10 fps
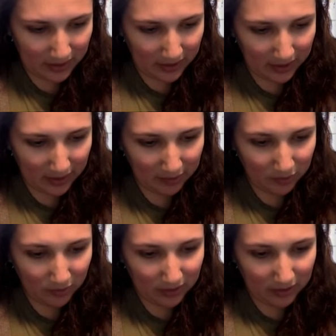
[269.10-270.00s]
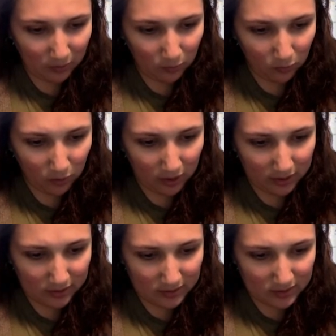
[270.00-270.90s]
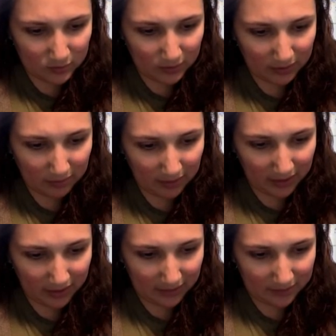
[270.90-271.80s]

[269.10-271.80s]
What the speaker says: And I'm going in one swing by